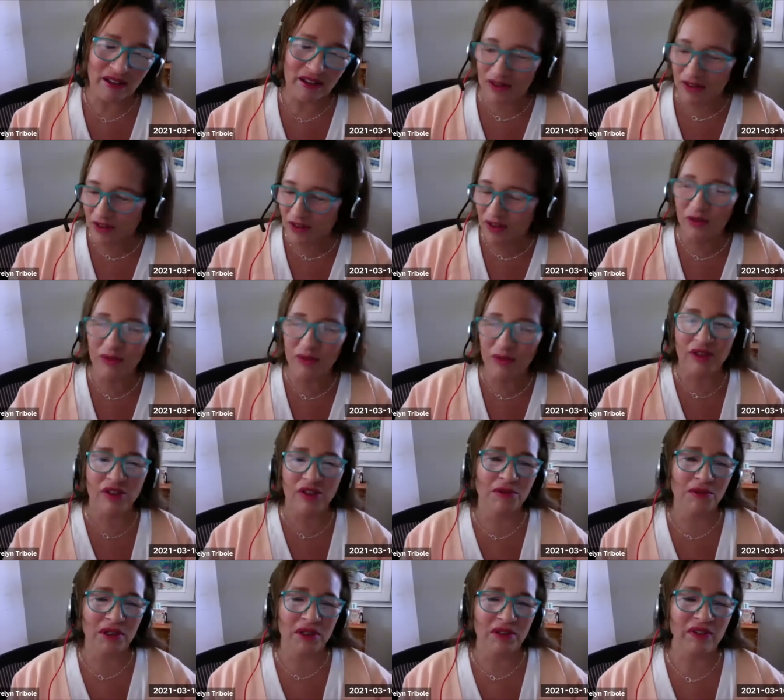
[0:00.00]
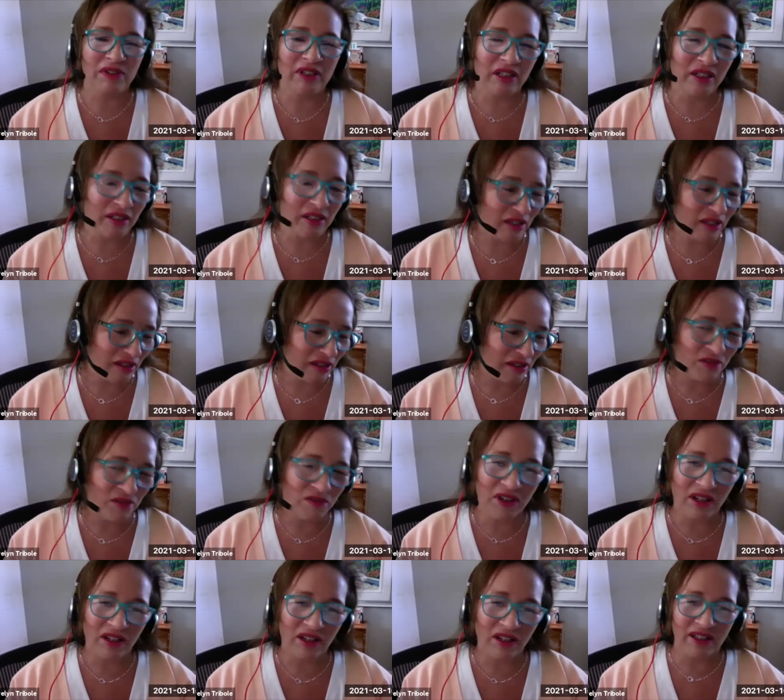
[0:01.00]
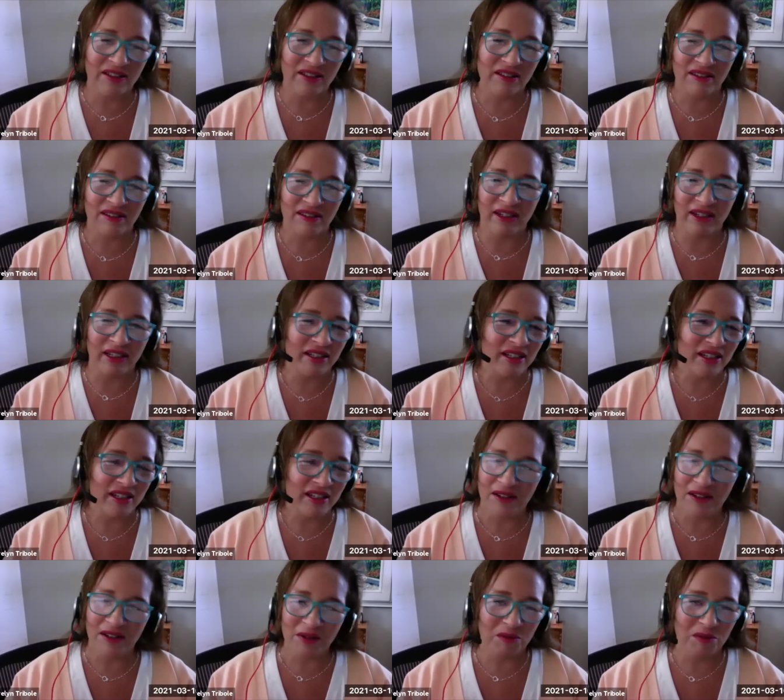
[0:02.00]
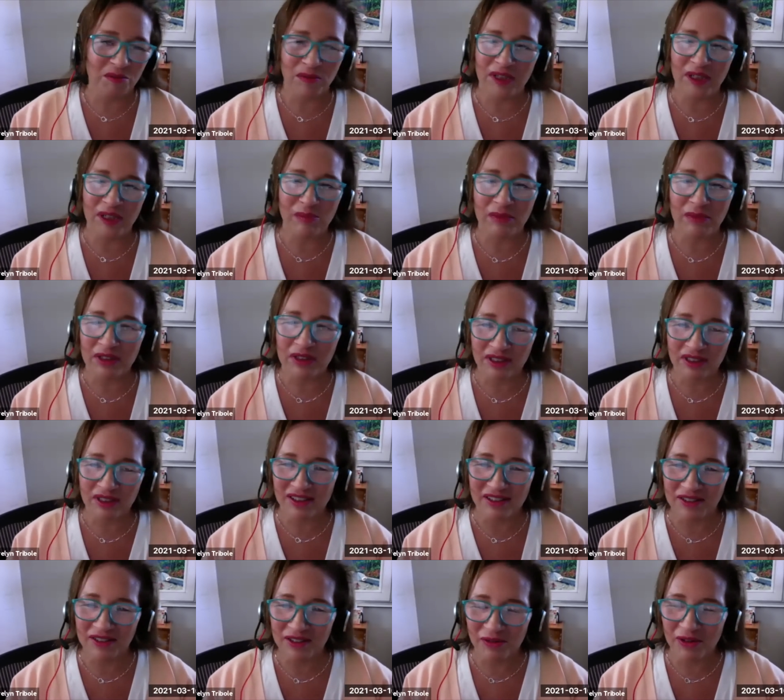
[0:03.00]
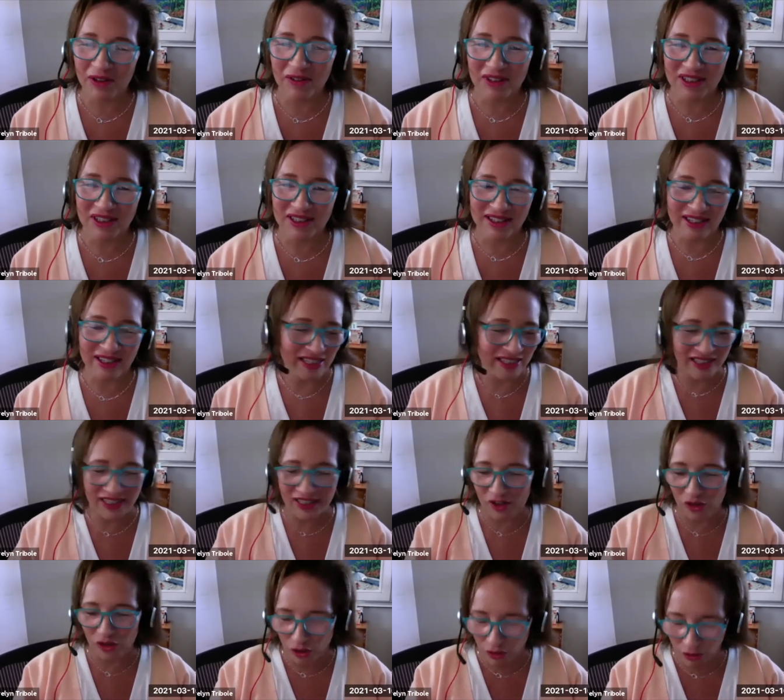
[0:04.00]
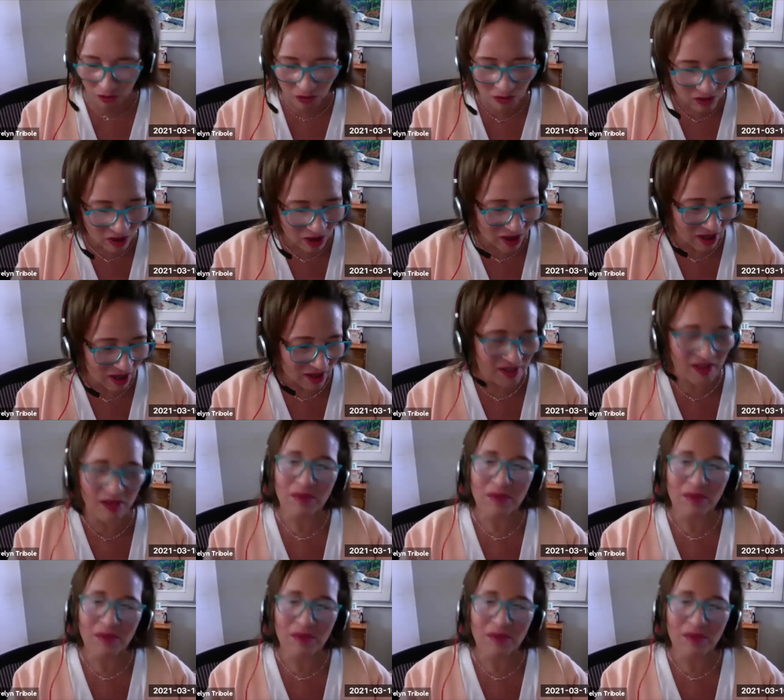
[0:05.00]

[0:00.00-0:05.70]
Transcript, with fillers: that to do intuitive eating, you've got like to light a candle and be a monk and do all these. It's like, no,